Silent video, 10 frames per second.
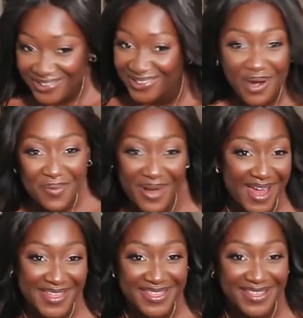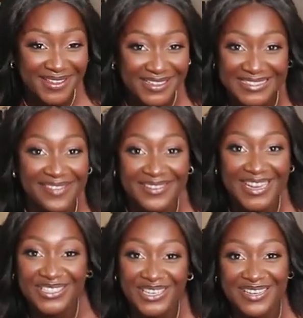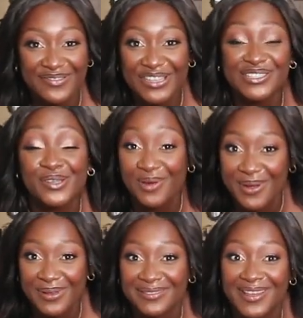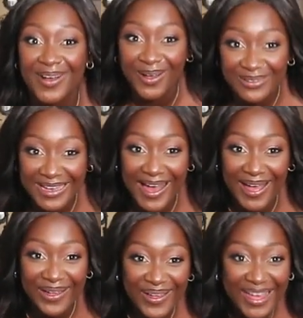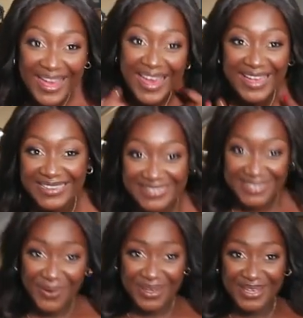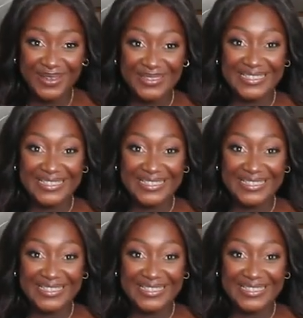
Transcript: no breath because I've literally been screaming the whole time. It is so cute.